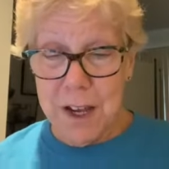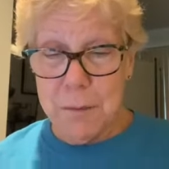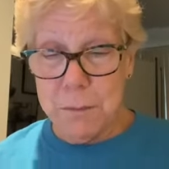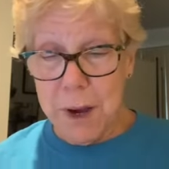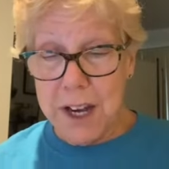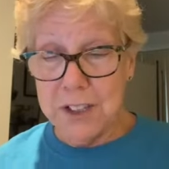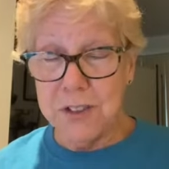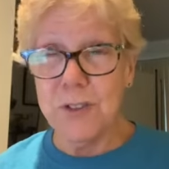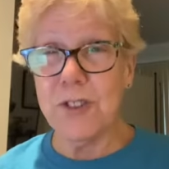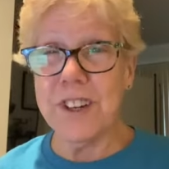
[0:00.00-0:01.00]
Model
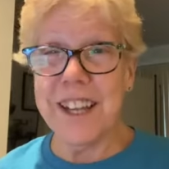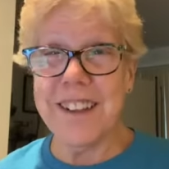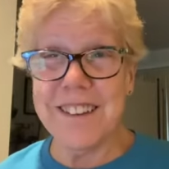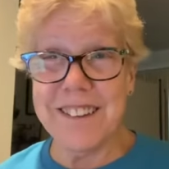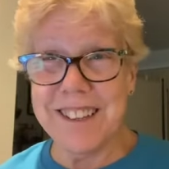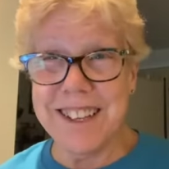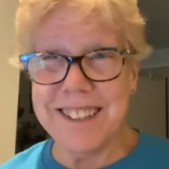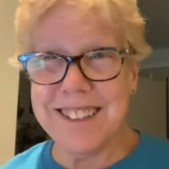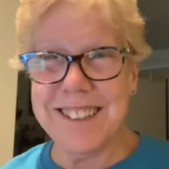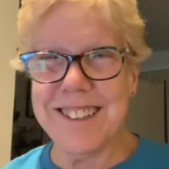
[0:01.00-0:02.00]
train
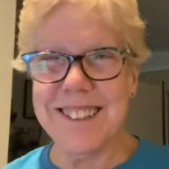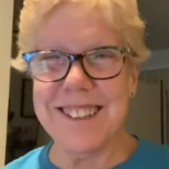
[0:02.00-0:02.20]
sets.